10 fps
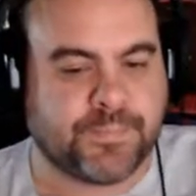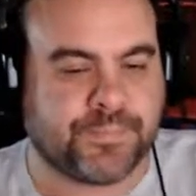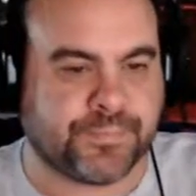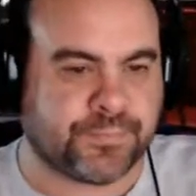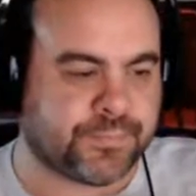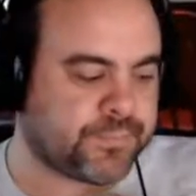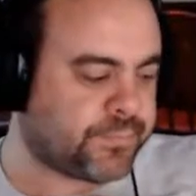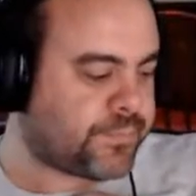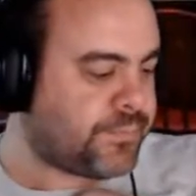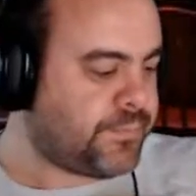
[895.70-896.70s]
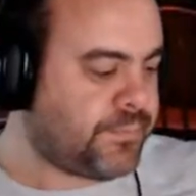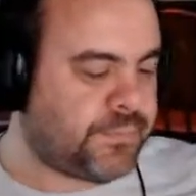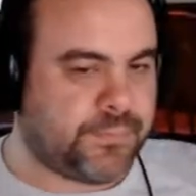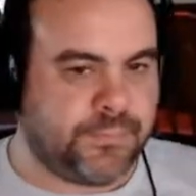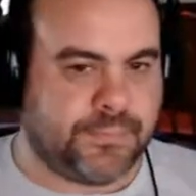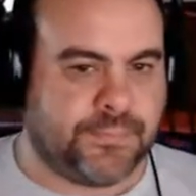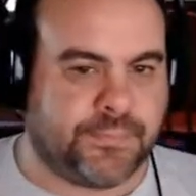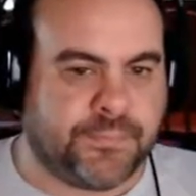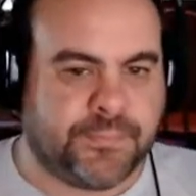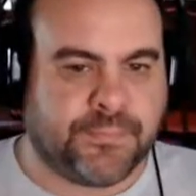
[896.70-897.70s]

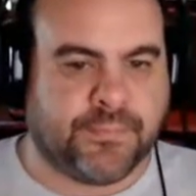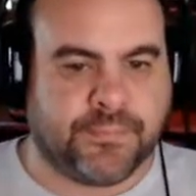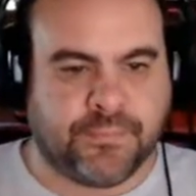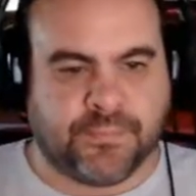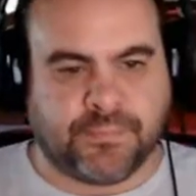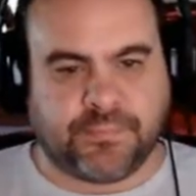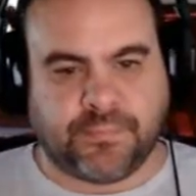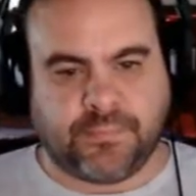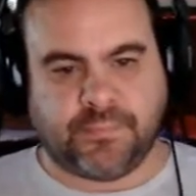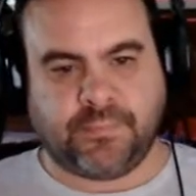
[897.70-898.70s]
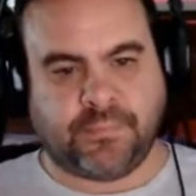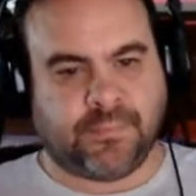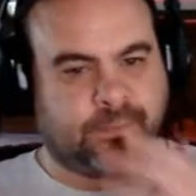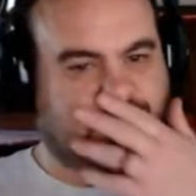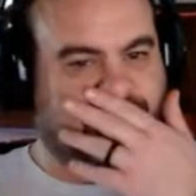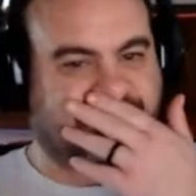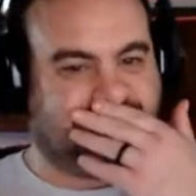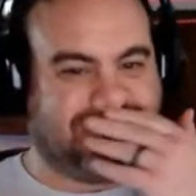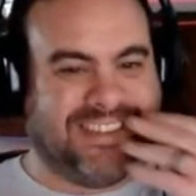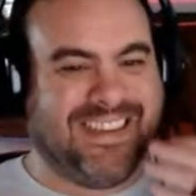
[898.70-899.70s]

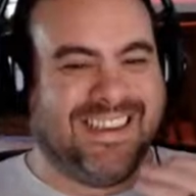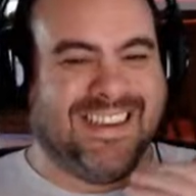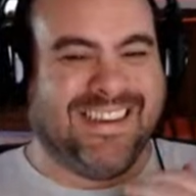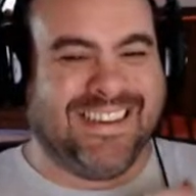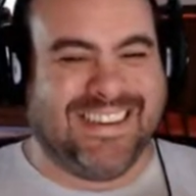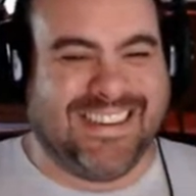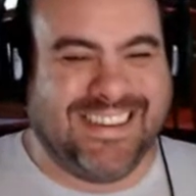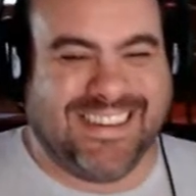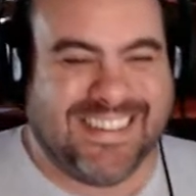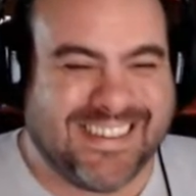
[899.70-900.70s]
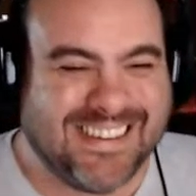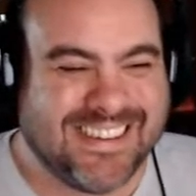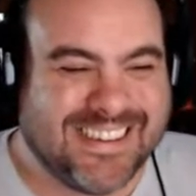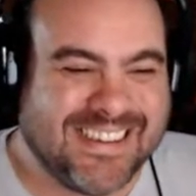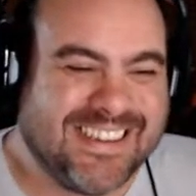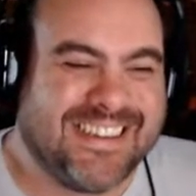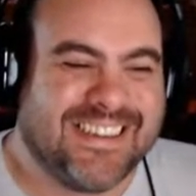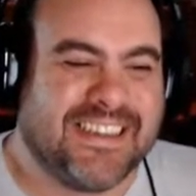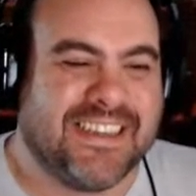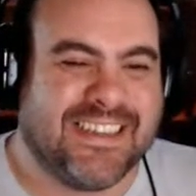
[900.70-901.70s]

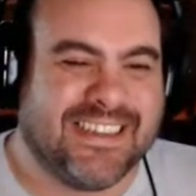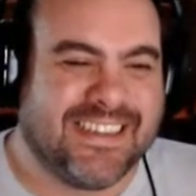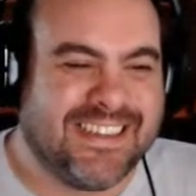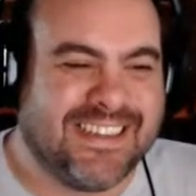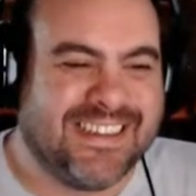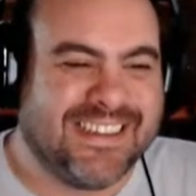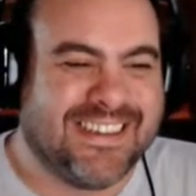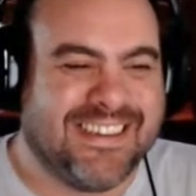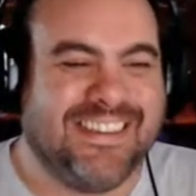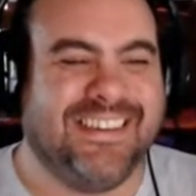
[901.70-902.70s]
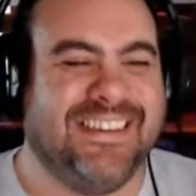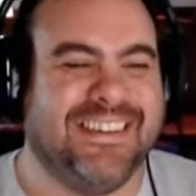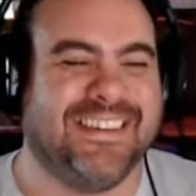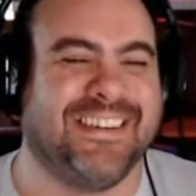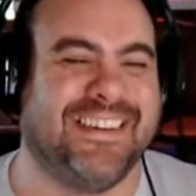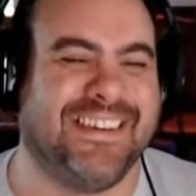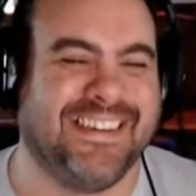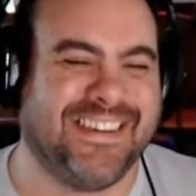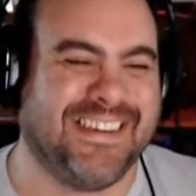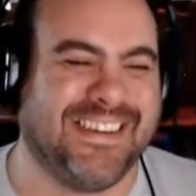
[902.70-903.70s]
The person shown says nothing.